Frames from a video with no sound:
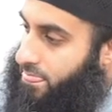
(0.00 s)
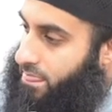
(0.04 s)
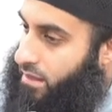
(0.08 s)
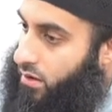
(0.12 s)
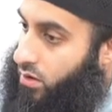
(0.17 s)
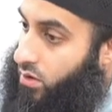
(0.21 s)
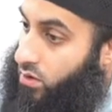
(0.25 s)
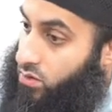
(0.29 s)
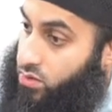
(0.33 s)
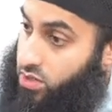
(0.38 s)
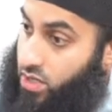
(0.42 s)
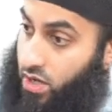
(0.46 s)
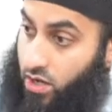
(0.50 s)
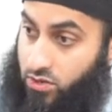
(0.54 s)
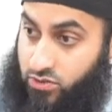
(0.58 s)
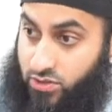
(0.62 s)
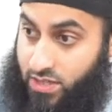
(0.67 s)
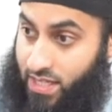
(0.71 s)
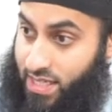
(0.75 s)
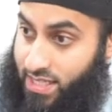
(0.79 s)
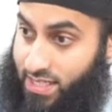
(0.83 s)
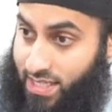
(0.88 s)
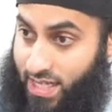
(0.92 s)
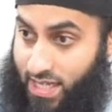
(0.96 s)
Only
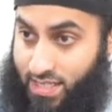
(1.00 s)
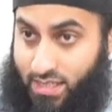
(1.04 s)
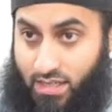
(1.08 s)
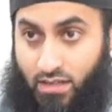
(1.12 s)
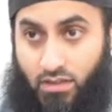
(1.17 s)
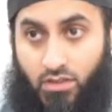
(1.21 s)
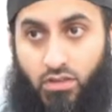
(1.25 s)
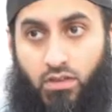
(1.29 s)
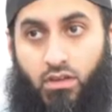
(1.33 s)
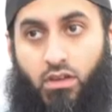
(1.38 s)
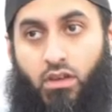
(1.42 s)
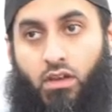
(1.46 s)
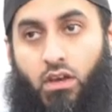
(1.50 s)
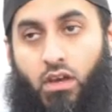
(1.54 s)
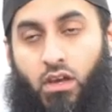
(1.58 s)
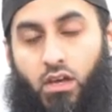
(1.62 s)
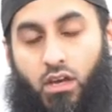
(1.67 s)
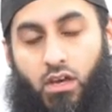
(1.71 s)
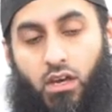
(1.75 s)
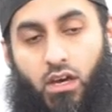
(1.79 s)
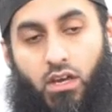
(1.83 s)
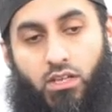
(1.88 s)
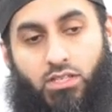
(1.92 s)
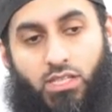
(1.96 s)
180 hadith.
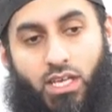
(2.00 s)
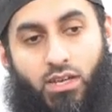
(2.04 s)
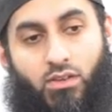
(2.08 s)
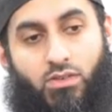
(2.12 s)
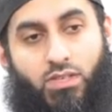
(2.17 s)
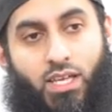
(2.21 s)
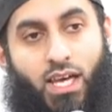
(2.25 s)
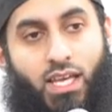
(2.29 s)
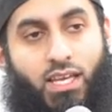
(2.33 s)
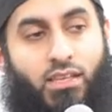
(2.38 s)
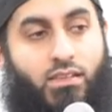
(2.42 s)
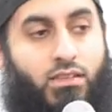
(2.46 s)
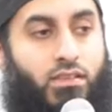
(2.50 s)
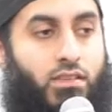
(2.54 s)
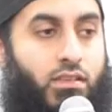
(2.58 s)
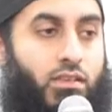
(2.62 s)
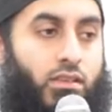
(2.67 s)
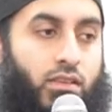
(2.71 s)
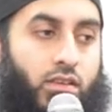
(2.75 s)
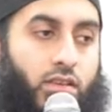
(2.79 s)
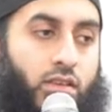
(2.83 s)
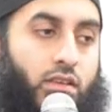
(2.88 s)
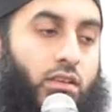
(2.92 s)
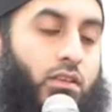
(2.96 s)
Inshallah ta'ala, the
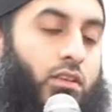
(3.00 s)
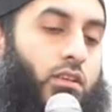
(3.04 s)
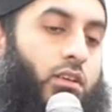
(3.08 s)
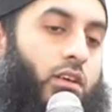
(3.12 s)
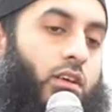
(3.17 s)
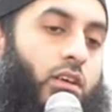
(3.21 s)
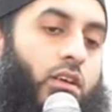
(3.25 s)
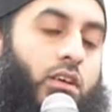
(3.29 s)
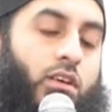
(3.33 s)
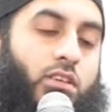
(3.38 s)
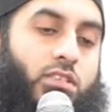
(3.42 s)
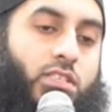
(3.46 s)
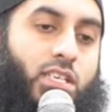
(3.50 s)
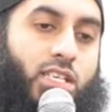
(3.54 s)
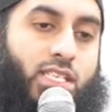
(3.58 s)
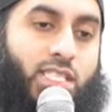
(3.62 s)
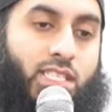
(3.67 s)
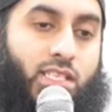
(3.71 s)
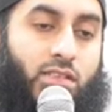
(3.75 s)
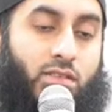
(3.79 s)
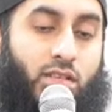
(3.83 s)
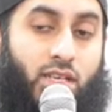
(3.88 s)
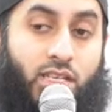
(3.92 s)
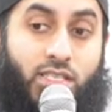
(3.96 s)

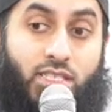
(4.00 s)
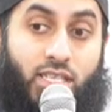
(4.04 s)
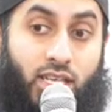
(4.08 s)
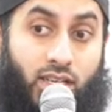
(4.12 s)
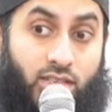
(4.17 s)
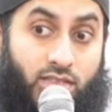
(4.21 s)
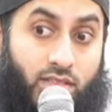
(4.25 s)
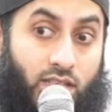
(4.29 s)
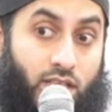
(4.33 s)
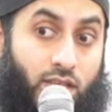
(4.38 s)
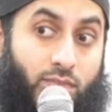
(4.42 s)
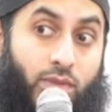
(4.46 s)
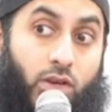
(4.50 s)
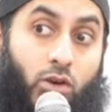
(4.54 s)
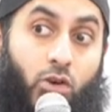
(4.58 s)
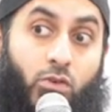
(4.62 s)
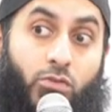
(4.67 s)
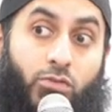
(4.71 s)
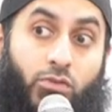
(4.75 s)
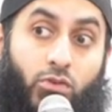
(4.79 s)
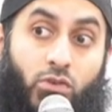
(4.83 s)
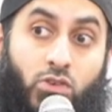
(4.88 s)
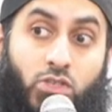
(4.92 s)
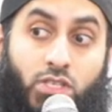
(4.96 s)
Sheikh's going to be going
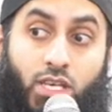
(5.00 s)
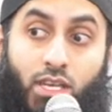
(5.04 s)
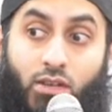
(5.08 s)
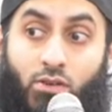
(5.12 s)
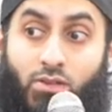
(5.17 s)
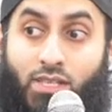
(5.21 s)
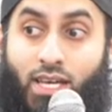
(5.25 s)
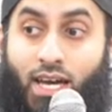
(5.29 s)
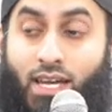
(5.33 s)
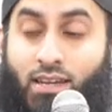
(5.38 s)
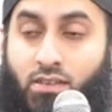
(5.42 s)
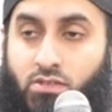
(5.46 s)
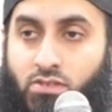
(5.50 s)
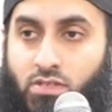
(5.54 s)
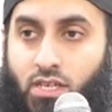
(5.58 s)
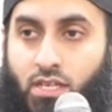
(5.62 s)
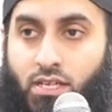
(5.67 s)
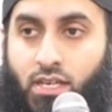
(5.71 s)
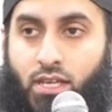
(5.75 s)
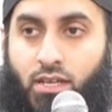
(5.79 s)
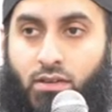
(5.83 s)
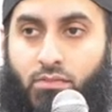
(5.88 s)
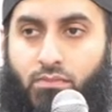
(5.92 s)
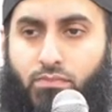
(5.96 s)
through inshallah ta'ala on
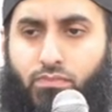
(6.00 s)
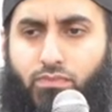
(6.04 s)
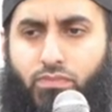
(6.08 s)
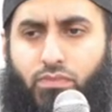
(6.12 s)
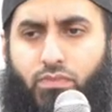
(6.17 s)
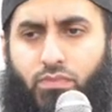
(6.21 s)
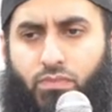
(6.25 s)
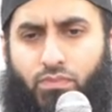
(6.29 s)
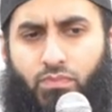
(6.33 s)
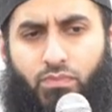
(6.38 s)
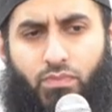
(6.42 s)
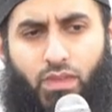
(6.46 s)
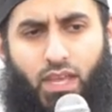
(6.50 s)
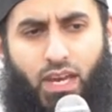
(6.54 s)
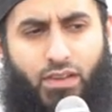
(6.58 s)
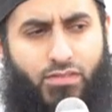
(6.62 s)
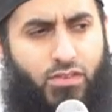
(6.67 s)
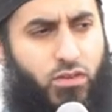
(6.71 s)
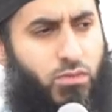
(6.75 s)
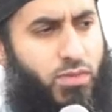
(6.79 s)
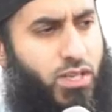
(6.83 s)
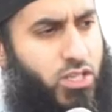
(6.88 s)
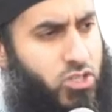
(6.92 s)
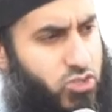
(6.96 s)
Sunday. And I think it
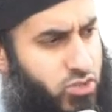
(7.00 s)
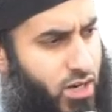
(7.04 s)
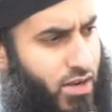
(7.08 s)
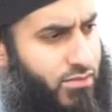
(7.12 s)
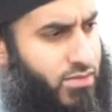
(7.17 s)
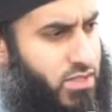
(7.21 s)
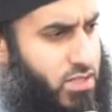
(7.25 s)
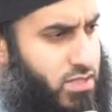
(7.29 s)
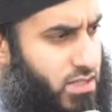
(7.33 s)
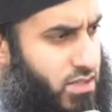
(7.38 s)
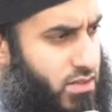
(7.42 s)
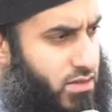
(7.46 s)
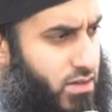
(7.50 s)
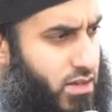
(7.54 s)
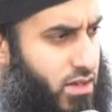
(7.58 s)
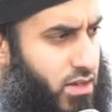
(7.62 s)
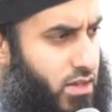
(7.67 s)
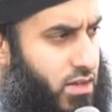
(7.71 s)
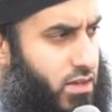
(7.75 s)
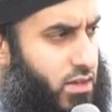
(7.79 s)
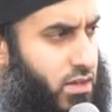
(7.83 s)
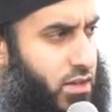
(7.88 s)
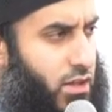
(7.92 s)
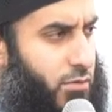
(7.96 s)
would be a travesty
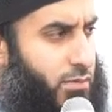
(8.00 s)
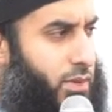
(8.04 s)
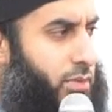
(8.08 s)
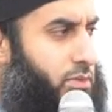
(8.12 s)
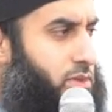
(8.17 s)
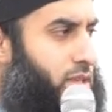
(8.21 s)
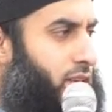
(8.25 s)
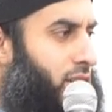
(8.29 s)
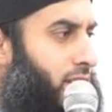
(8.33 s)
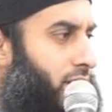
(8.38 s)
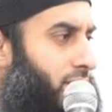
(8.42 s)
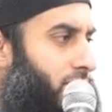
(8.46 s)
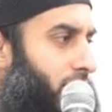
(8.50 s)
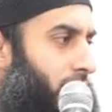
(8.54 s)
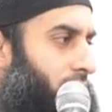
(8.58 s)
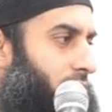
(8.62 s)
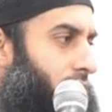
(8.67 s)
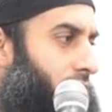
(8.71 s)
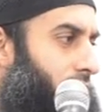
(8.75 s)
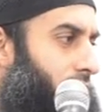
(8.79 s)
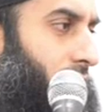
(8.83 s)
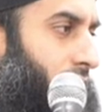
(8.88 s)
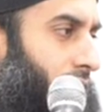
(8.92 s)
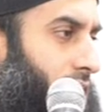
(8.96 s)
if people didn't
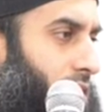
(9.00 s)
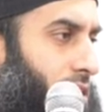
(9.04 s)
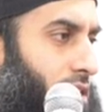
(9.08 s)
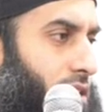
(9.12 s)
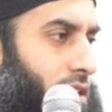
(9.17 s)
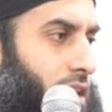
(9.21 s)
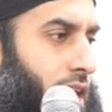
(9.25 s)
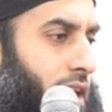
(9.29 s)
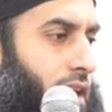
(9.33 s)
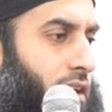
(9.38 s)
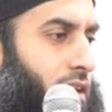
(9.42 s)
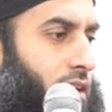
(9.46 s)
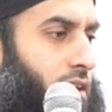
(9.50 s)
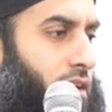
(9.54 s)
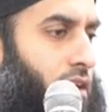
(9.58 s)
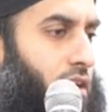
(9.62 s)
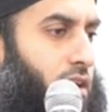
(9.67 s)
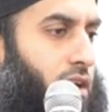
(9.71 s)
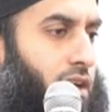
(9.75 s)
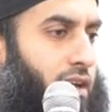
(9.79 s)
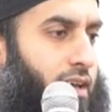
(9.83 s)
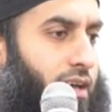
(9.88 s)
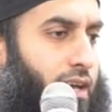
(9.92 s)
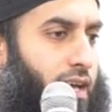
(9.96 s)
attend. the end of the day,
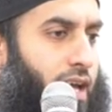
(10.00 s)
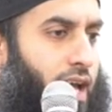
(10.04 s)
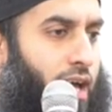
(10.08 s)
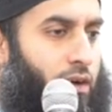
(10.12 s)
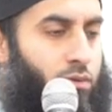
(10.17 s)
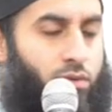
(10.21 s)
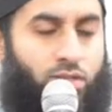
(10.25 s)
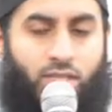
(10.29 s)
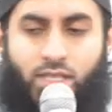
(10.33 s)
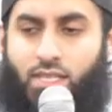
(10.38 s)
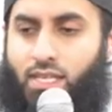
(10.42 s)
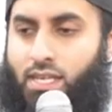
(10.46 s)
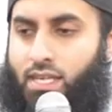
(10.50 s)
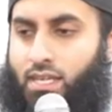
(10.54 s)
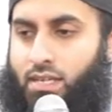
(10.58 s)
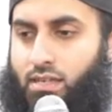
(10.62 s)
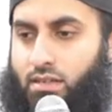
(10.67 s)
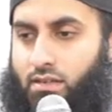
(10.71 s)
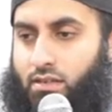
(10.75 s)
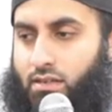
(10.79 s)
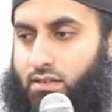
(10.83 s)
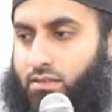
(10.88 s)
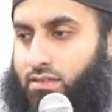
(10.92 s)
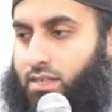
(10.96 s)
our
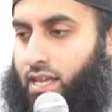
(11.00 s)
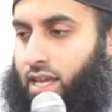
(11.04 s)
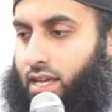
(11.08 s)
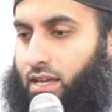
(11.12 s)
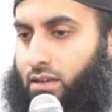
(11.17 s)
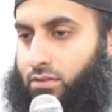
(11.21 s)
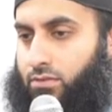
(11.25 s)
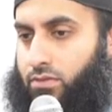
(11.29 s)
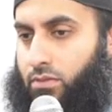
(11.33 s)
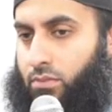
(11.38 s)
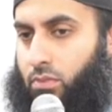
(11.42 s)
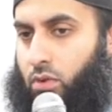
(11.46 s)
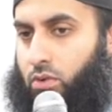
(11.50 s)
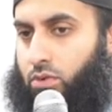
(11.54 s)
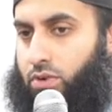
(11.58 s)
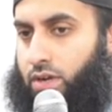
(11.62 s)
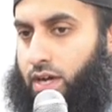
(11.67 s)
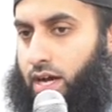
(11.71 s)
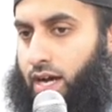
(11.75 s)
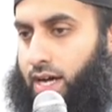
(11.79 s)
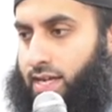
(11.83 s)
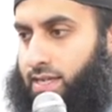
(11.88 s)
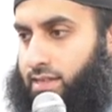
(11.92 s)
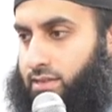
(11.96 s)
deen is taken from the
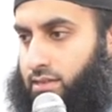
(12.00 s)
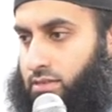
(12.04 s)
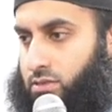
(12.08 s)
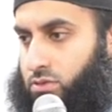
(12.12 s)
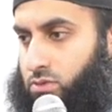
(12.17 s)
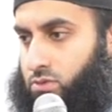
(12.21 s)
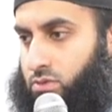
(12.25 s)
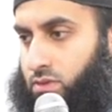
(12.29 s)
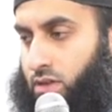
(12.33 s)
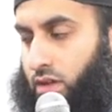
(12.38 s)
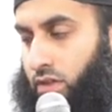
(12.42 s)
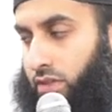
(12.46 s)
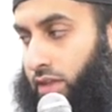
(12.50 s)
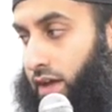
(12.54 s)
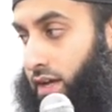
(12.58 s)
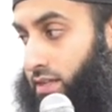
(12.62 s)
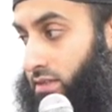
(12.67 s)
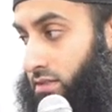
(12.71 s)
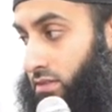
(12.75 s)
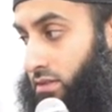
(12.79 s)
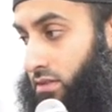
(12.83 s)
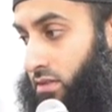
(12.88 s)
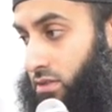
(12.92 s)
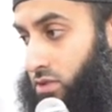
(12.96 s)
Quran and the Sunnah.
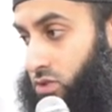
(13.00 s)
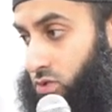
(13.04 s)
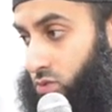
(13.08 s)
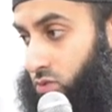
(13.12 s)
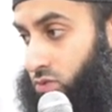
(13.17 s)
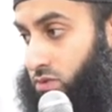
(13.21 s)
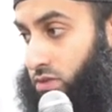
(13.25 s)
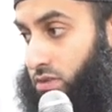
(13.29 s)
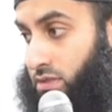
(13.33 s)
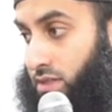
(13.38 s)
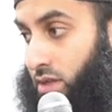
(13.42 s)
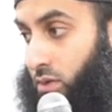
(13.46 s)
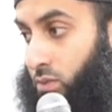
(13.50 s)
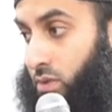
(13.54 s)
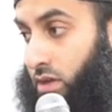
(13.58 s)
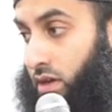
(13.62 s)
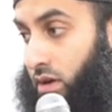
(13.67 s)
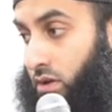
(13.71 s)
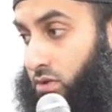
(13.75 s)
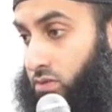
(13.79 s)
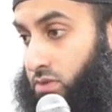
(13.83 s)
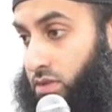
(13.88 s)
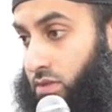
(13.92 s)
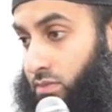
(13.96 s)
That's the sources that we
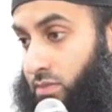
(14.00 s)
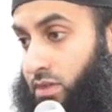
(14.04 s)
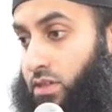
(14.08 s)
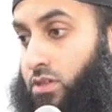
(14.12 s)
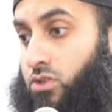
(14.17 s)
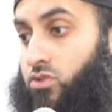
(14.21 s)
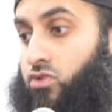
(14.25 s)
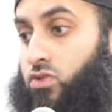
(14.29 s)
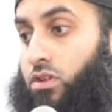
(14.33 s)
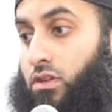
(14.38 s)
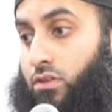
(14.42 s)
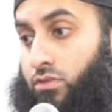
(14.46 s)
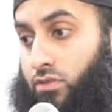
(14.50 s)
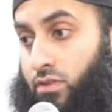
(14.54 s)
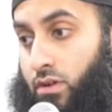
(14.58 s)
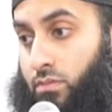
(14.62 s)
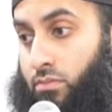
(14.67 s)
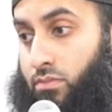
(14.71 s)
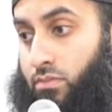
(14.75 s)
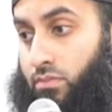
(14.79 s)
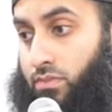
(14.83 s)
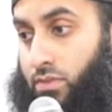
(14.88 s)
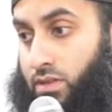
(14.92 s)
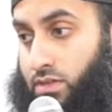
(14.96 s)
ultimately drink
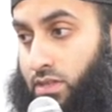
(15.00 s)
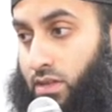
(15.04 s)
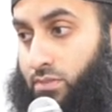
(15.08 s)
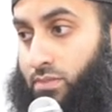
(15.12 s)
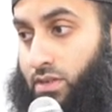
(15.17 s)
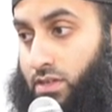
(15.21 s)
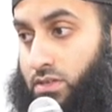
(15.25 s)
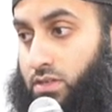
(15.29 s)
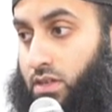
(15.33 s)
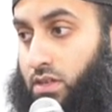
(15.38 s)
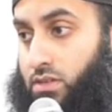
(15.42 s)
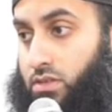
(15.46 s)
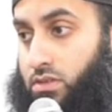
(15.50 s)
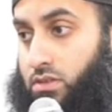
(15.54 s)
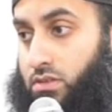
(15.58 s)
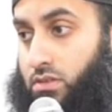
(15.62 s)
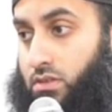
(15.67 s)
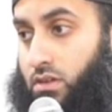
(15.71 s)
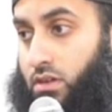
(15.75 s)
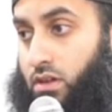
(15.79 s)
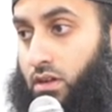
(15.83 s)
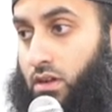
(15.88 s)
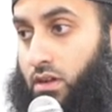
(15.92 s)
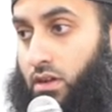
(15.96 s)
from. Does that make sense?
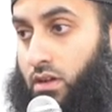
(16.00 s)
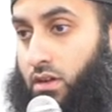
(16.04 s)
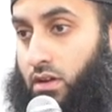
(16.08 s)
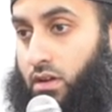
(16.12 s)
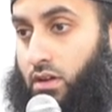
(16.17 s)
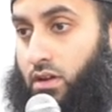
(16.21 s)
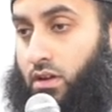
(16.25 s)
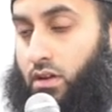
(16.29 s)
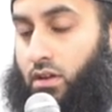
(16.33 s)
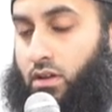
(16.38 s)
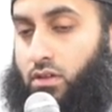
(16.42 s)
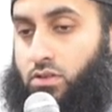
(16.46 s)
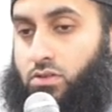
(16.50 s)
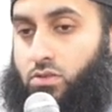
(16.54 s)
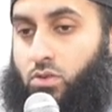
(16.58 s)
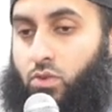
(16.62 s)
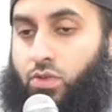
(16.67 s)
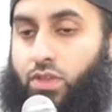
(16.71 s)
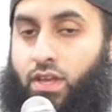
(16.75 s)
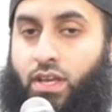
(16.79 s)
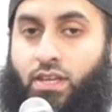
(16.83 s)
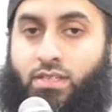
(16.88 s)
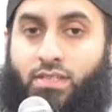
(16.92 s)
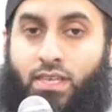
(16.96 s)
So
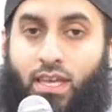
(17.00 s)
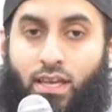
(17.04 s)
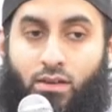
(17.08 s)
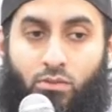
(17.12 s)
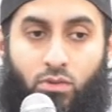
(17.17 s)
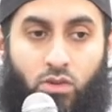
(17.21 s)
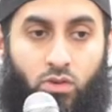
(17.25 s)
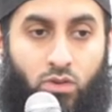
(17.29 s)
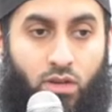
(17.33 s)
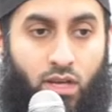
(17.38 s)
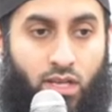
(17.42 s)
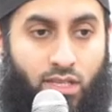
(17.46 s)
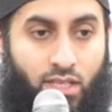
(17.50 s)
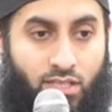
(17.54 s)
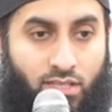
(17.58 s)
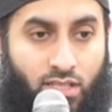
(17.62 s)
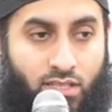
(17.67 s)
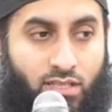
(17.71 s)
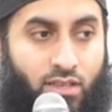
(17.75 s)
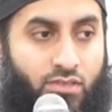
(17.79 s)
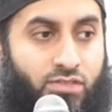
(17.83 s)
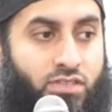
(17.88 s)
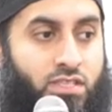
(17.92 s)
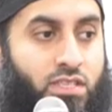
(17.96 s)
things like when you hear there's a
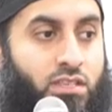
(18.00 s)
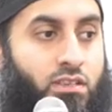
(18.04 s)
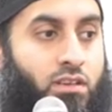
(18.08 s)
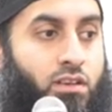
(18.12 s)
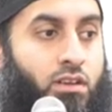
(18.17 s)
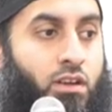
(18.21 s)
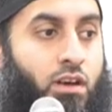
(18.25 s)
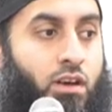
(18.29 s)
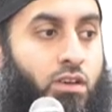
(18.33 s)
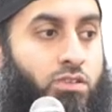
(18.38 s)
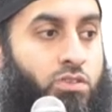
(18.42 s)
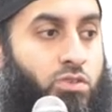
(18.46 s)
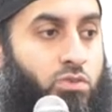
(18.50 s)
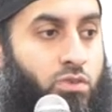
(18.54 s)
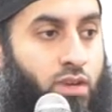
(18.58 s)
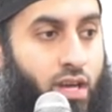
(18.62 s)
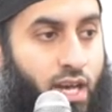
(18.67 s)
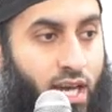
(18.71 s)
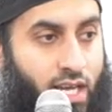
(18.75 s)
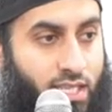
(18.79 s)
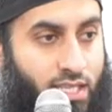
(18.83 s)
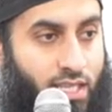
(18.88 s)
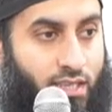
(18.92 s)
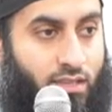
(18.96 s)
tafsir class or a
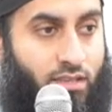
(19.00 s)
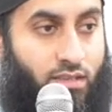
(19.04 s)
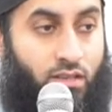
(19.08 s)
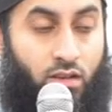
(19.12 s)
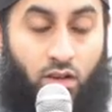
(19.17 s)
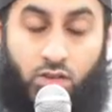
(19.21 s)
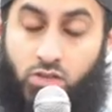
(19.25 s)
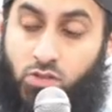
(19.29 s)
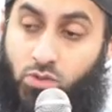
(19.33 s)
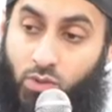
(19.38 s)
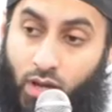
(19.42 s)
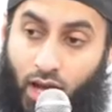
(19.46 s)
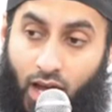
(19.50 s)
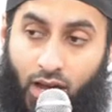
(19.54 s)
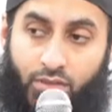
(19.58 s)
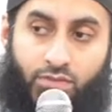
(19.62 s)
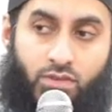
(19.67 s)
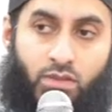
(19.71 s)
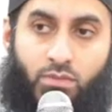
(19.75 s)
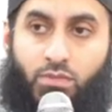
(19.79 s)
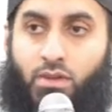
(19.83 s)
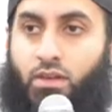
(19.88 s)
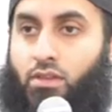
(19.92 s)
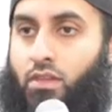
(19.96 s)
hadith class, you have
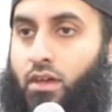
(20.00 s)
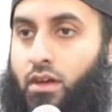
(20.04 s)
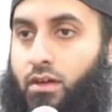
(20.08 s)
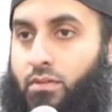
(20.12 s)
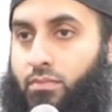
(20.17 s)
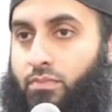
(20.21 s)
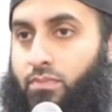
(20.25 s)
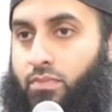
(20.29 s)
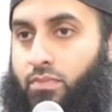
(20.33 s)
to be there.